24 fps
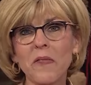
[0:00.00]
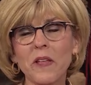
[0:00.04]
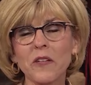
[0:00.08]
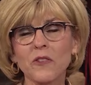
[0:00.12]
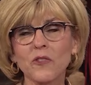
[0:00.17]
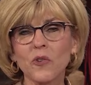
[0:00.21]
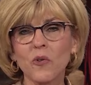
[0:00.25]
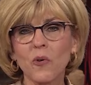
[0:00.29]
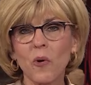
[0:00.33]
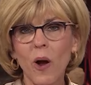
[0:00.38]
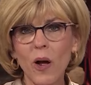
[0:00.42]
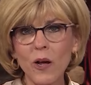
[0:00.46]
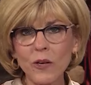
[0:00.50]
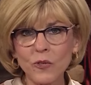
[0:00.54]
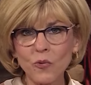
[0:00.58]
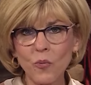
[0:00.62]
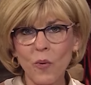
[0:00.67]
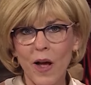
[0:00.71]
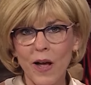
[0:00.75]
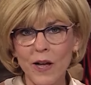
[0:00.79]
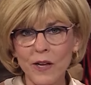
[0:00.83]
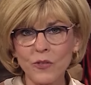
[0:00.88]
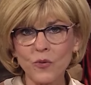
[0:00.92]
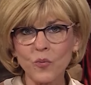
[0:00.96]
that's
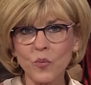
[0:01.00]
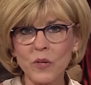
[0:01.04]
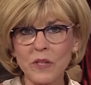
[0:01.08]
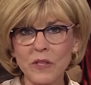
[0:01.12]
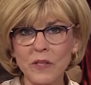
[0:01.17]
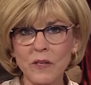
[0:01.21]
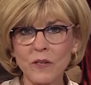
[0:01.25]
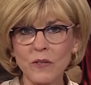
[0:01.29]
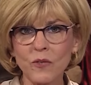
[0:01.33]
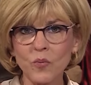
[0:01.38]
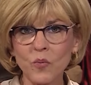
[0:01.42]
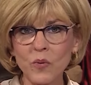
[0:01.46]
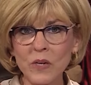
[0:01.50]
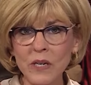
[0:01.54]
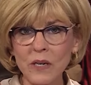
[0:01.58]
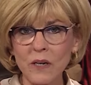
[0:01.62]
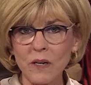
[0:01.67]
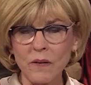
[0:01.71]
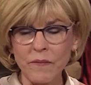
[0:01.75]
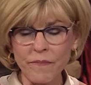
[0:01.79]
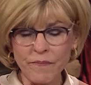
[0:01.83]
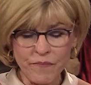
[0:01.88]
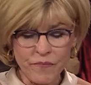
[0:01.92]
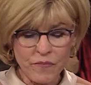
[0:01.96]
crosswise with His
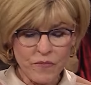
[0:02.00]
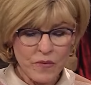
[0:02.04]
will.